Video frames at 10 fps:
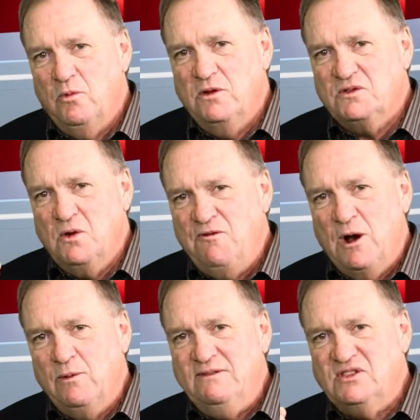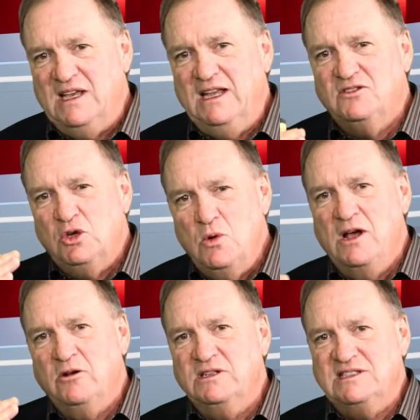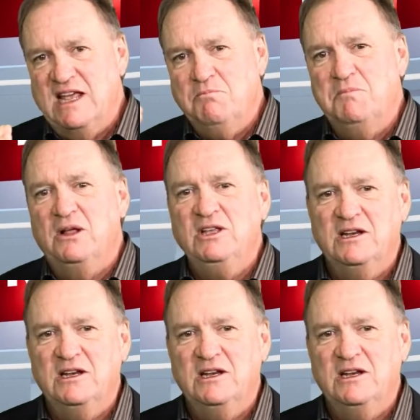So far, we've seen $210 billion